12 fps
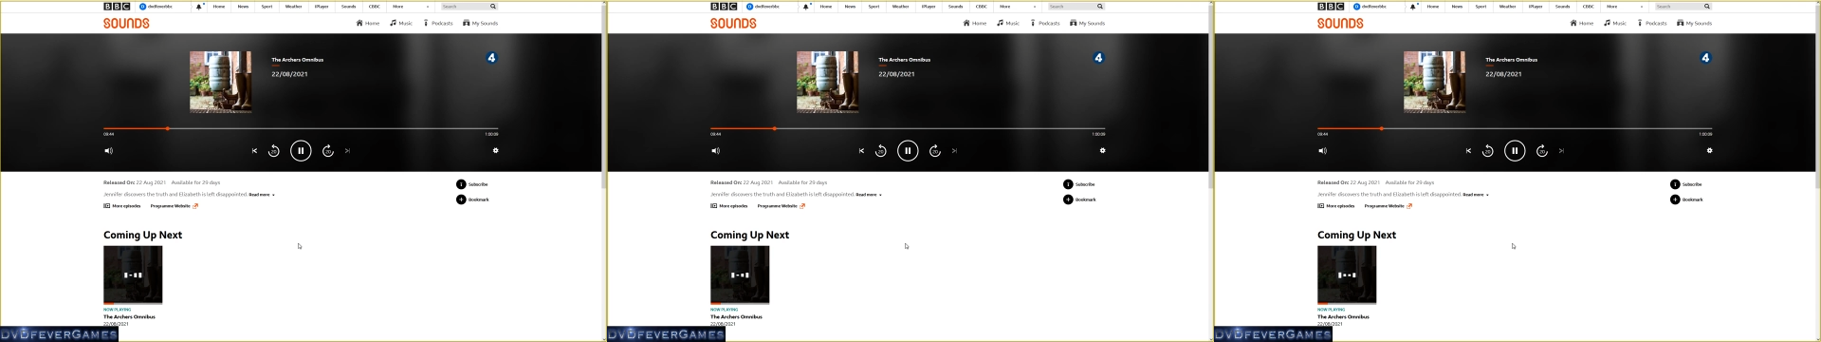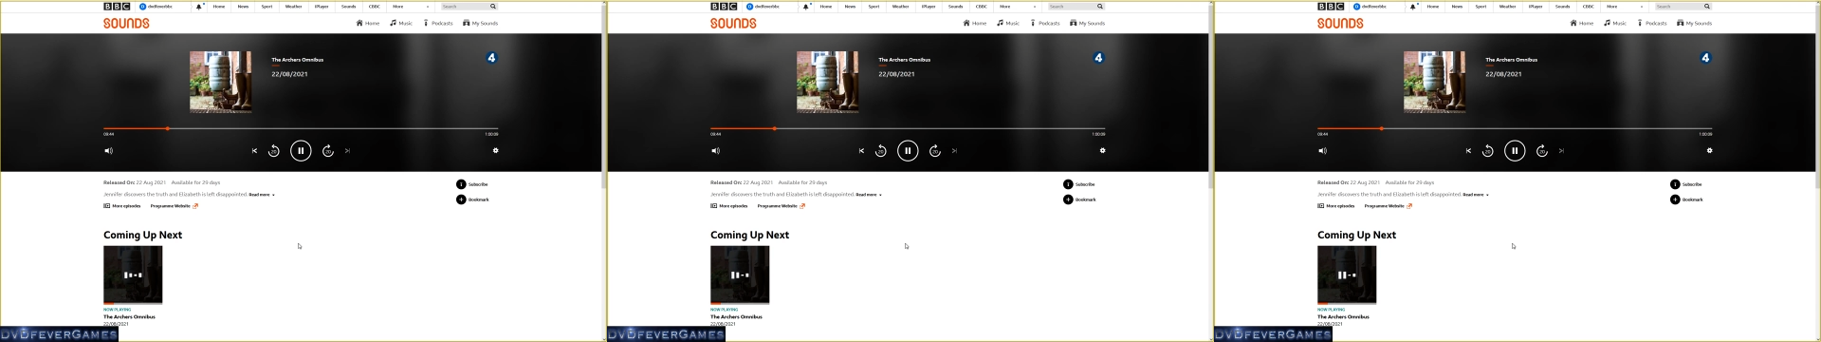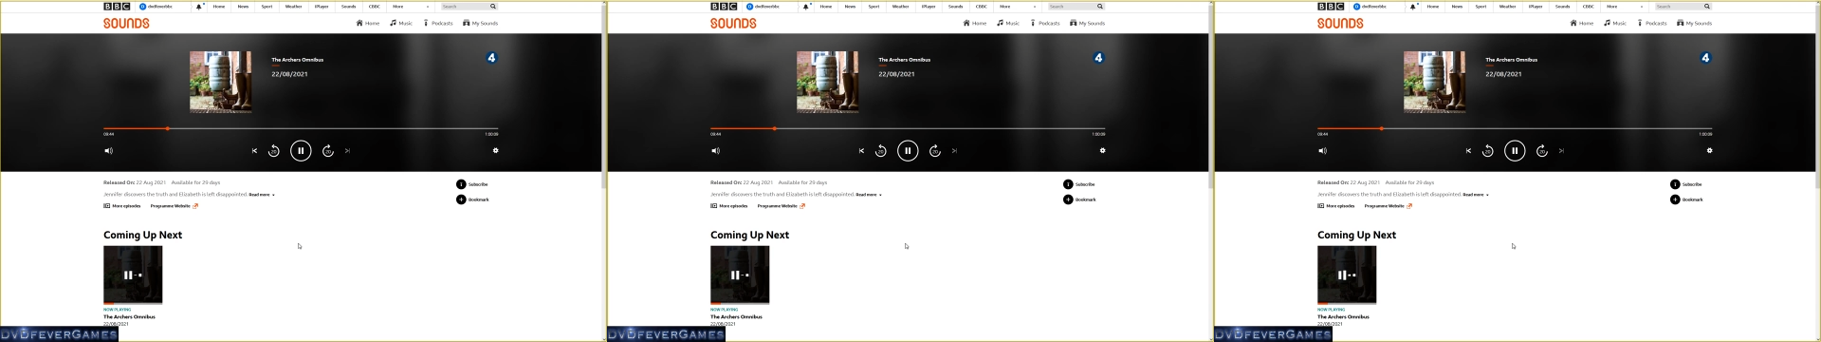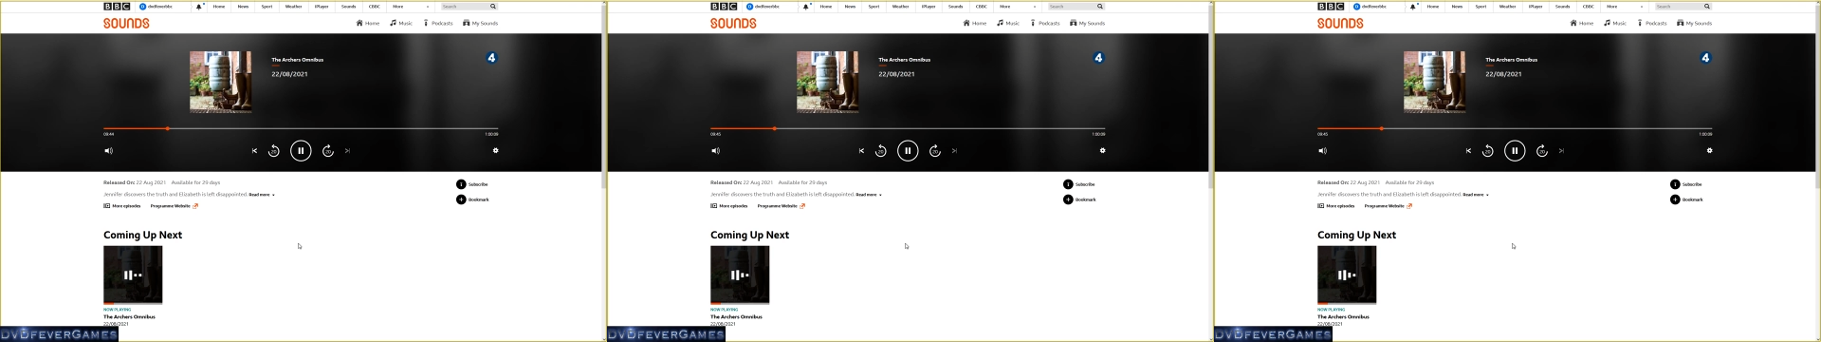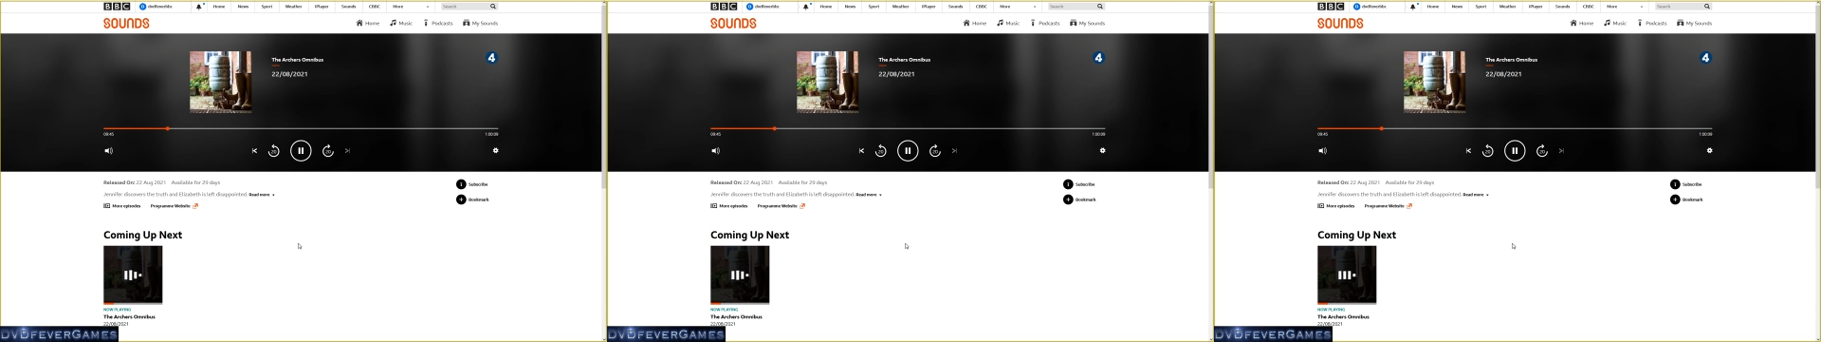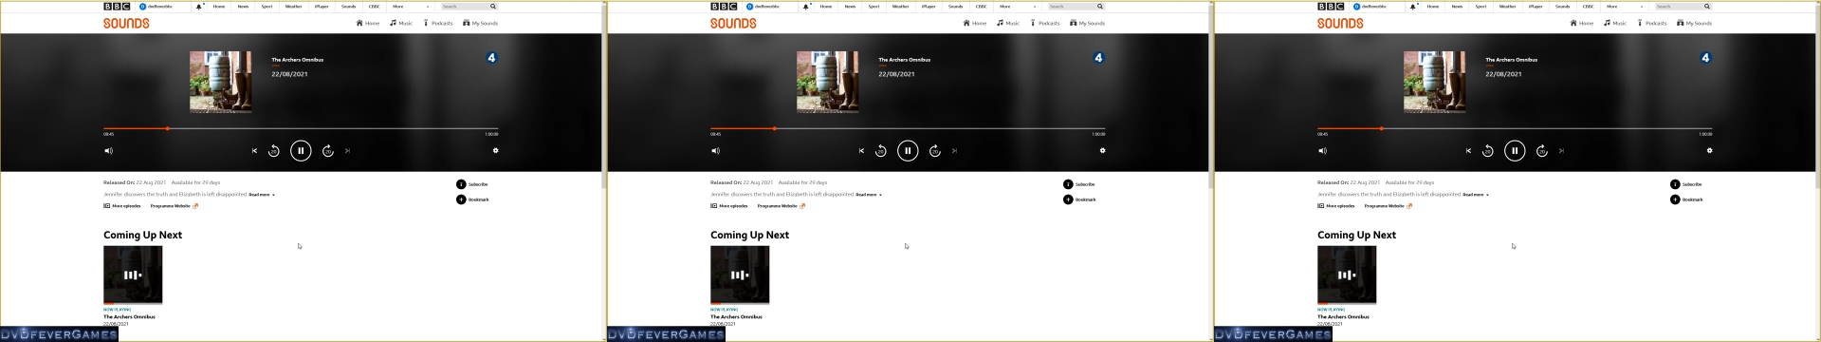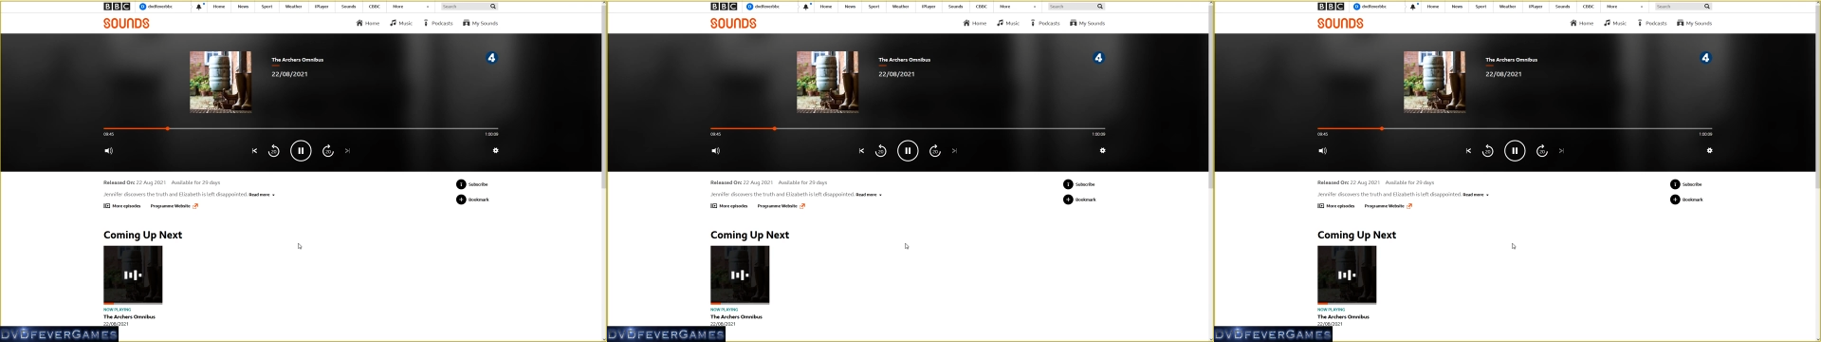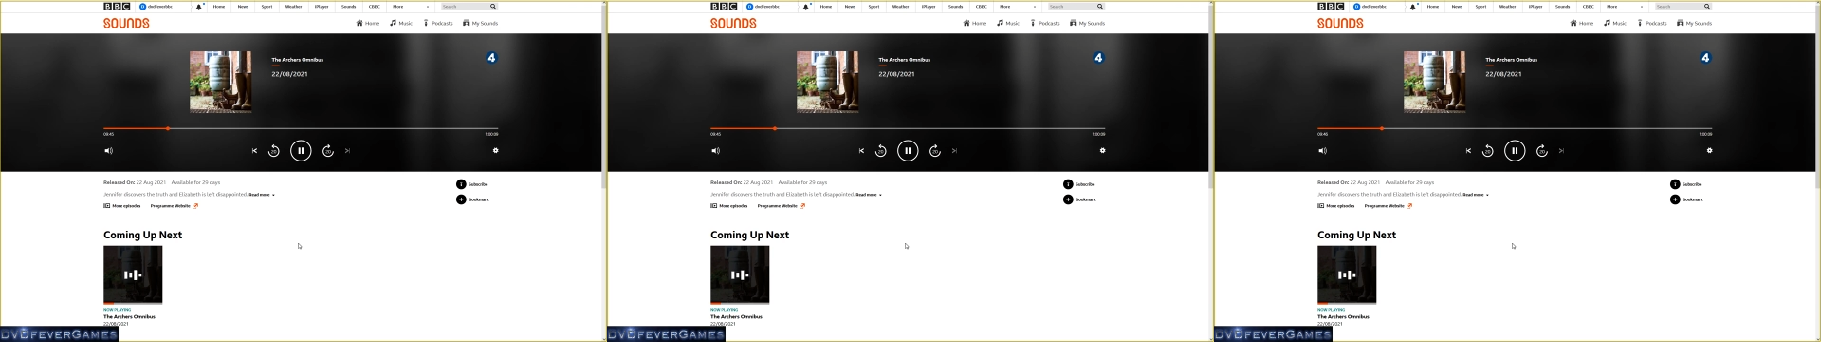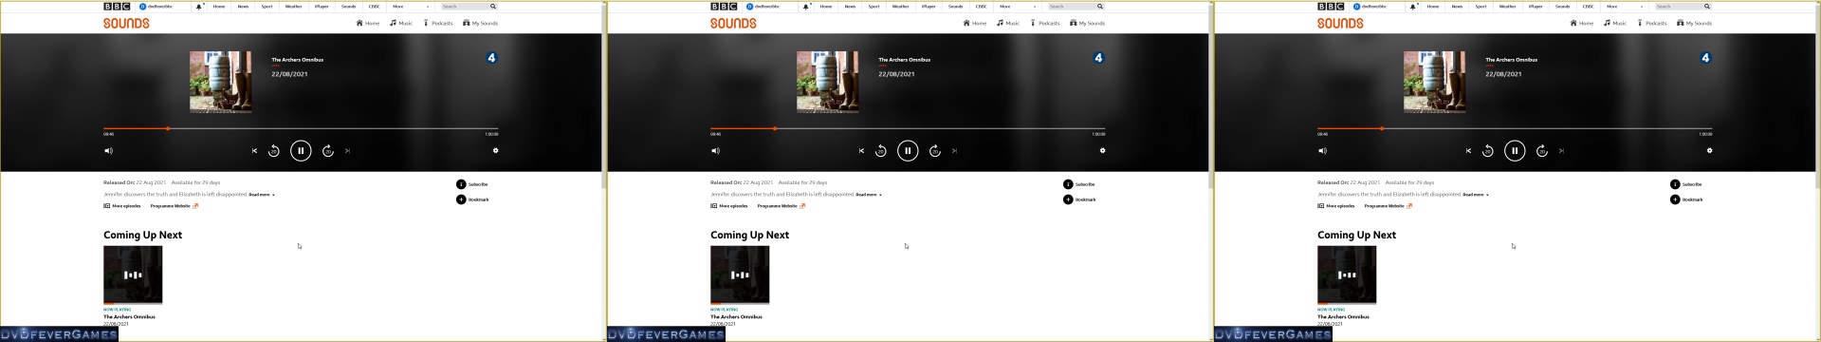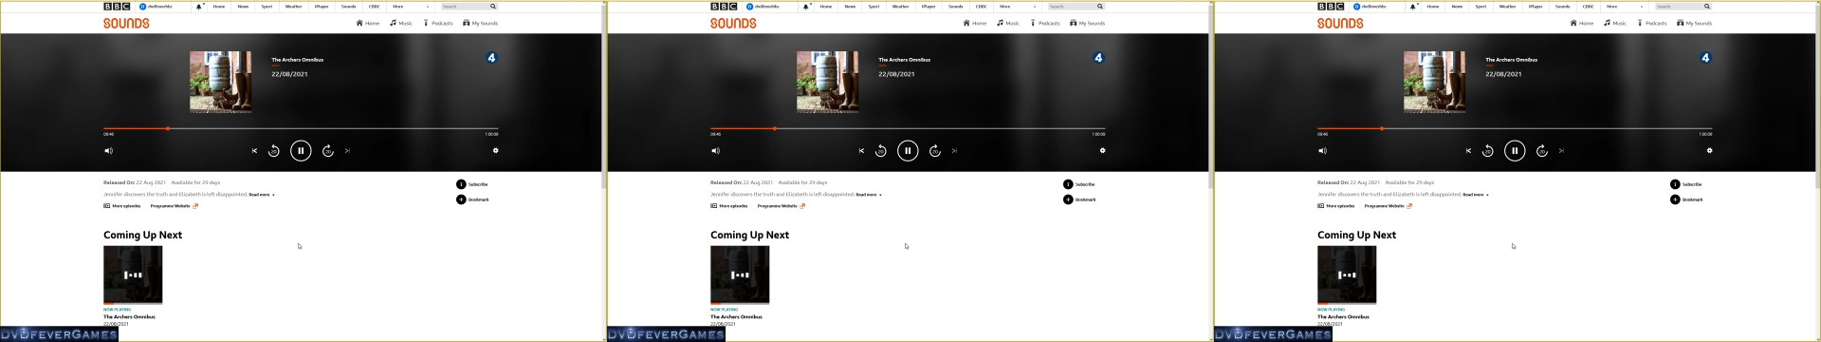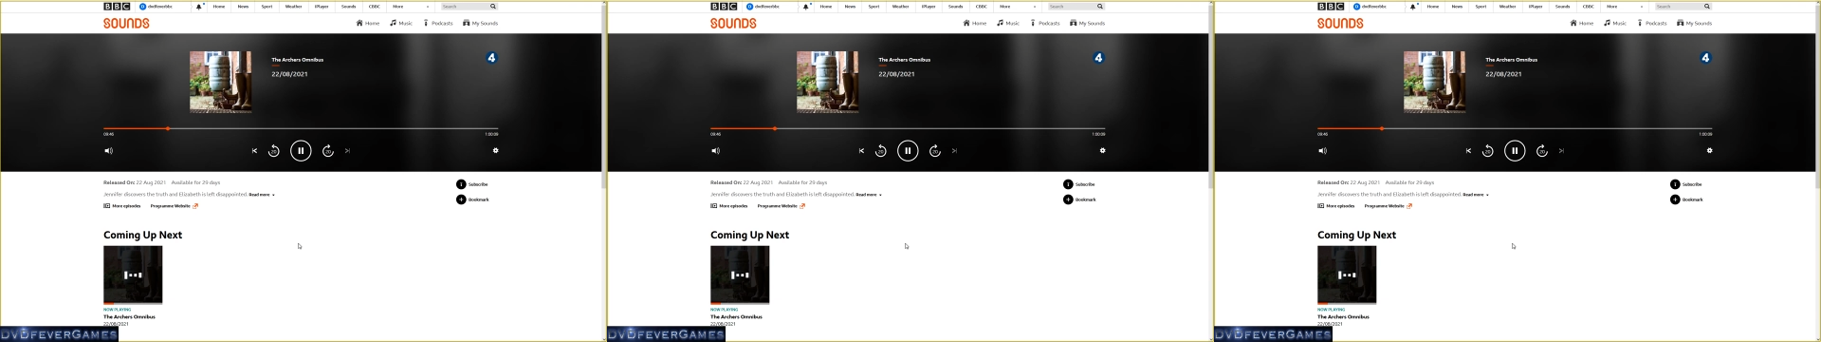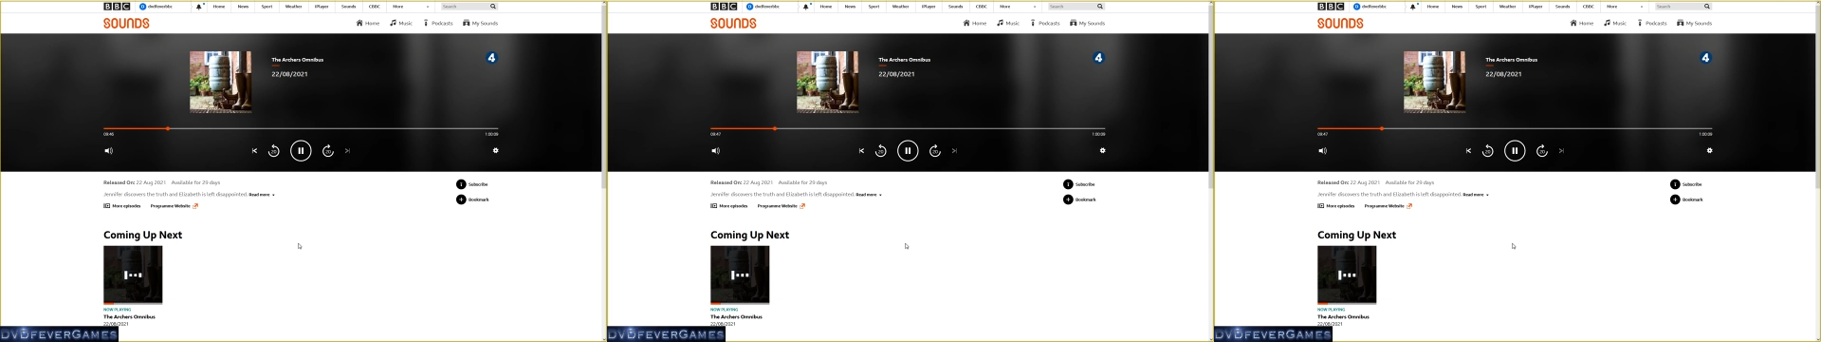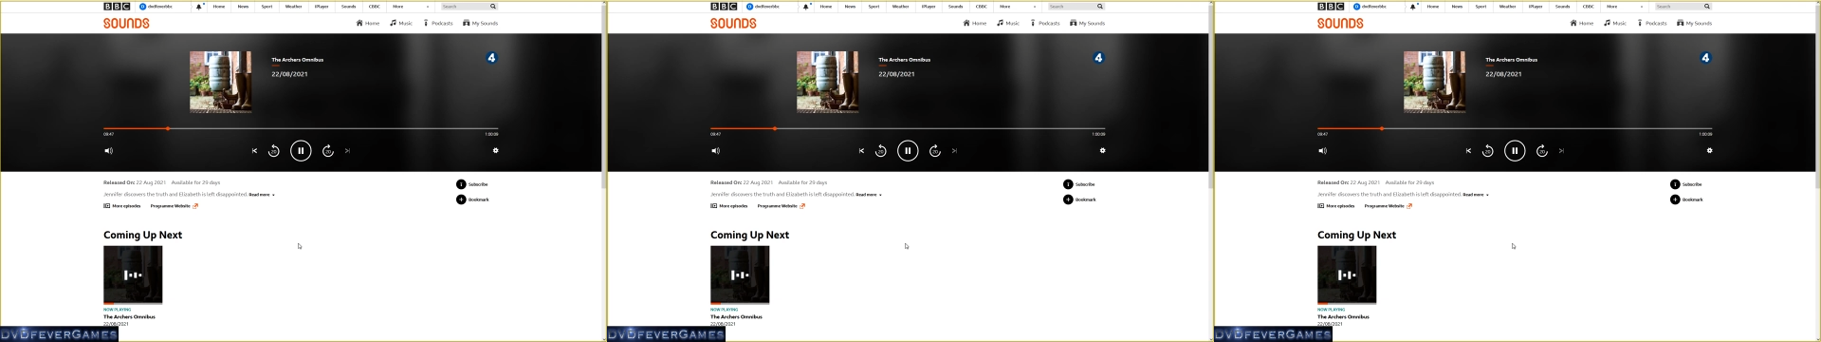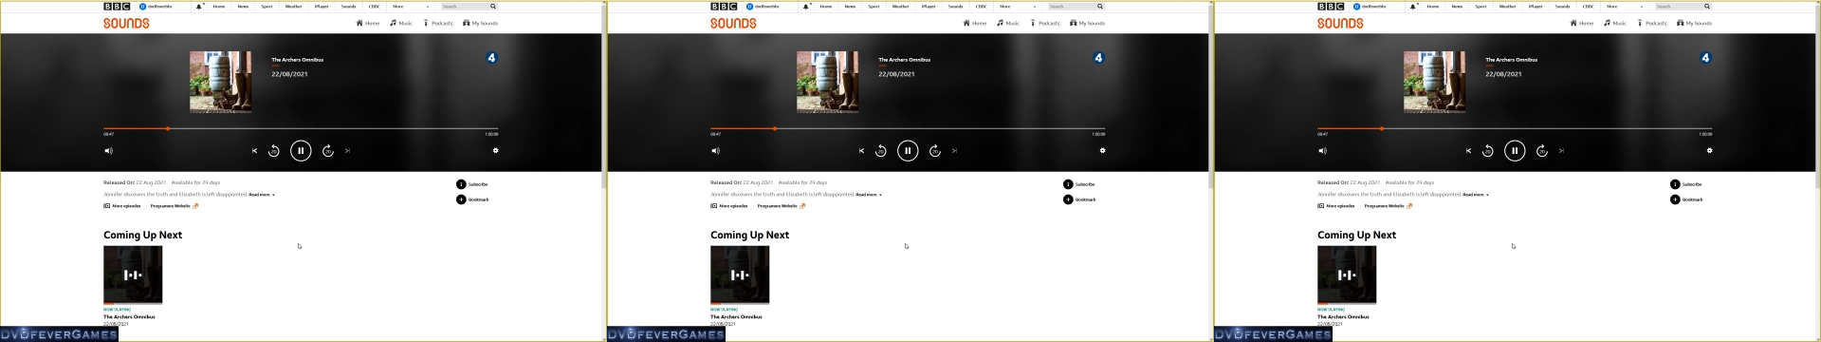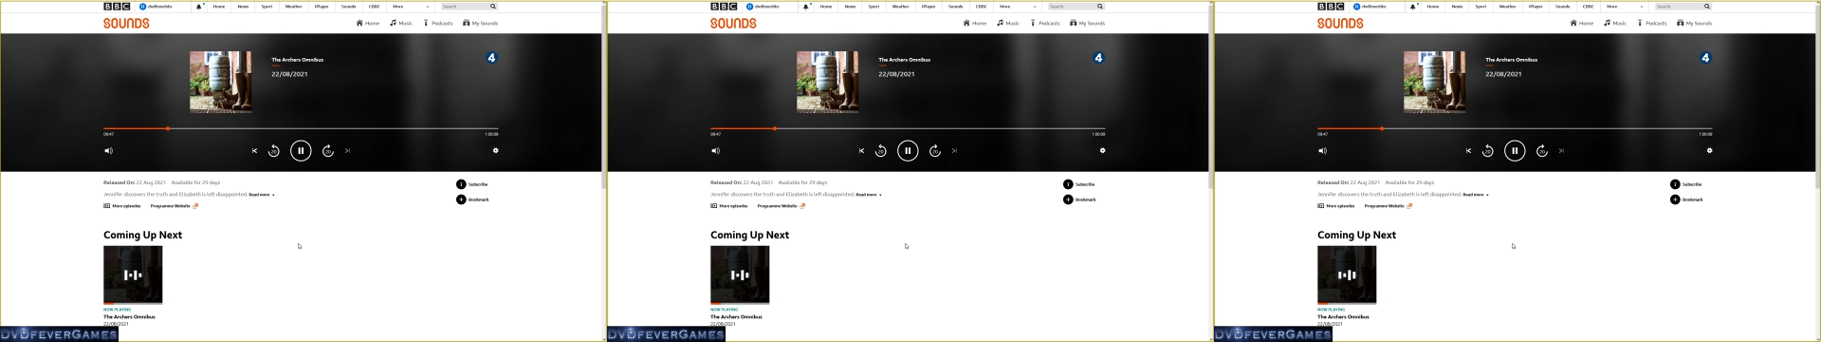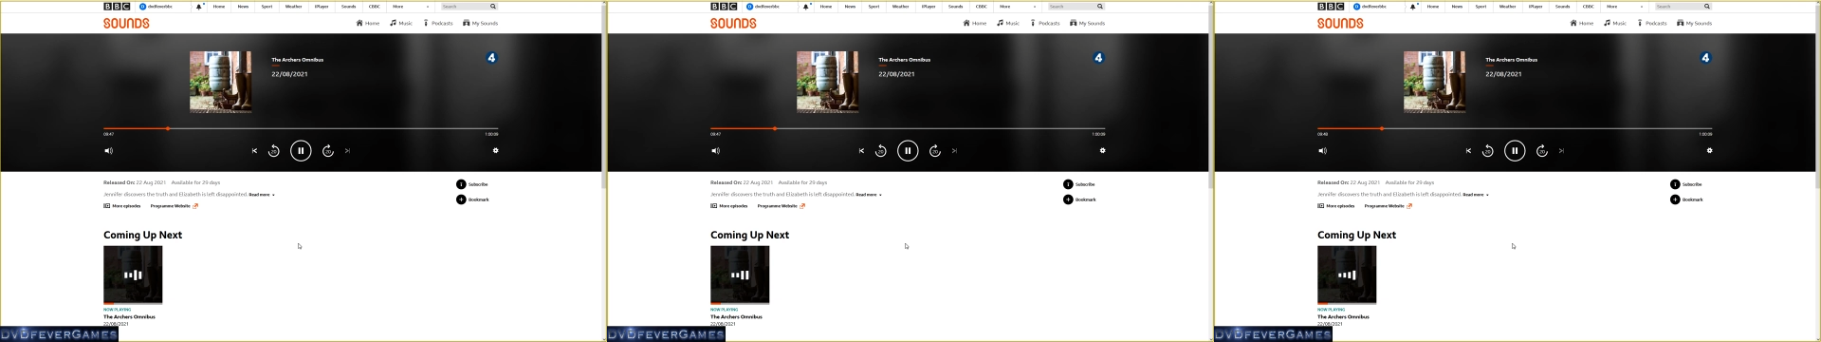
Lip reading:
[unreadable: no face in view]